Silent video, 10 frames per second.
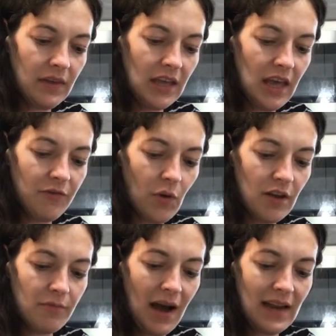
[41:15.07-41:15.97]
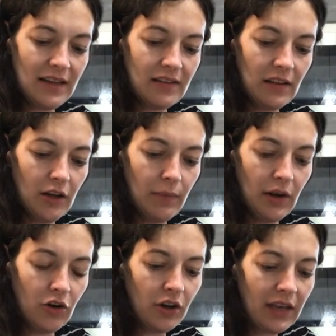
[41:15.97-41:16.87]
if one of mine gets a little bit
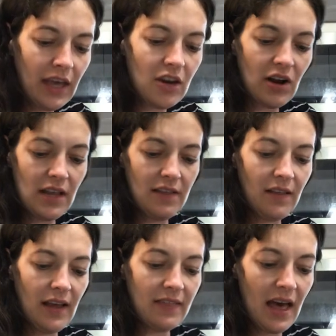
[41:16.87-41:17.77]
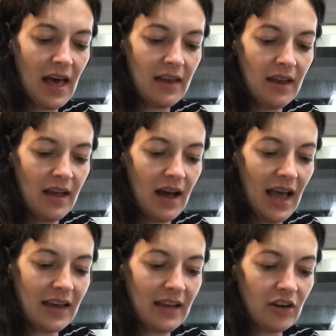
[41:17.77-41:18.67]
crooked or anything like that, I
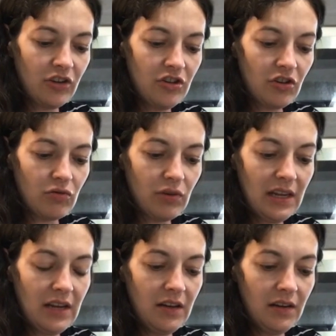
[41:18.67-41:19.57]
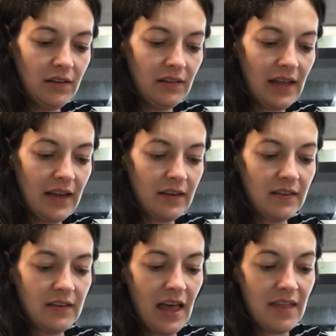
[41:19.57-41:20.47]
can actually just
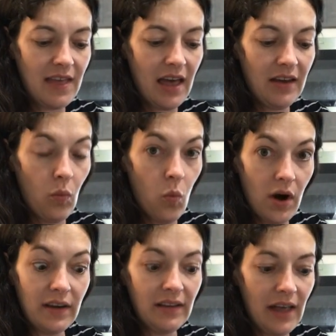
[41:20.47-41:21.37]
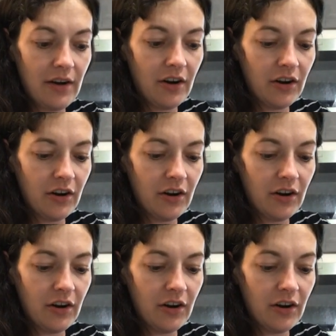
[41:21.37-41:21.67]
set that one letter.